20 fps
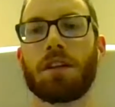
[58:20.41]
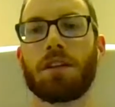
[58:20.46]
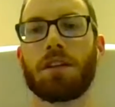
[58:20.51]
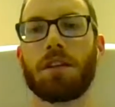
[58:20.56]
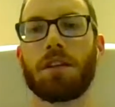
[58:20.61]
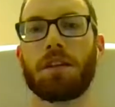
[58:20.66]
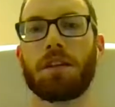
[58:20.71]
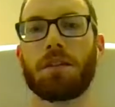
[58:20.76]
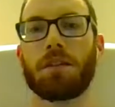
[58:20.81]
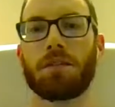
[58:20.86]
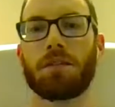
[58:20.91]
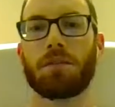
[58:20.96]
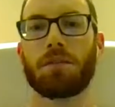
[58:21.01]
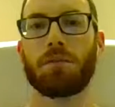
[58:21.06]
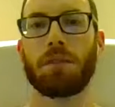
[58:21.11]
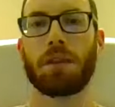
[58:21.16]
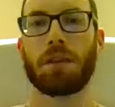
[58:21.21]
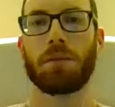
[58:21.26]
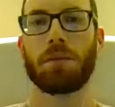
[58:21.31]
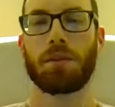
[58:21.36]
than
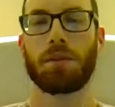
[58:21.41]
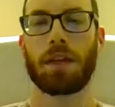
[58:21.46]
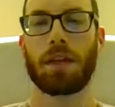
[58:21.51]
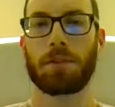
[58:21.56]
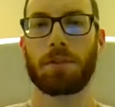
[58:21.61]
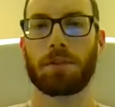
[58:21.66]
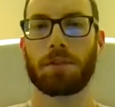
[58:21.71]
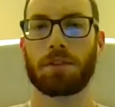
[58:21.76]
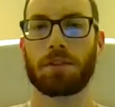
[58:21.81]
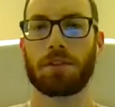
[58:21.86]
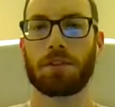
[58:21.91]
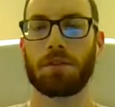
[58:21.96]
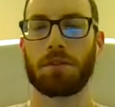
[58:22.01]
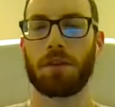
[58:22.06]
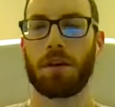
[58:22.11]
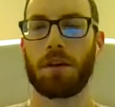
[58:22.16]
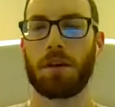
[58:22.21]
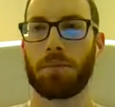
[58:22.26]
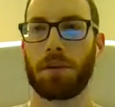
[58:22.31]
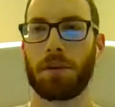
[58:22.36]
we were able to.
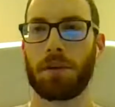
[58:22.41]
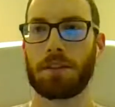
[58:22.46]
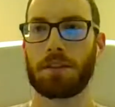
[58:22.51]
But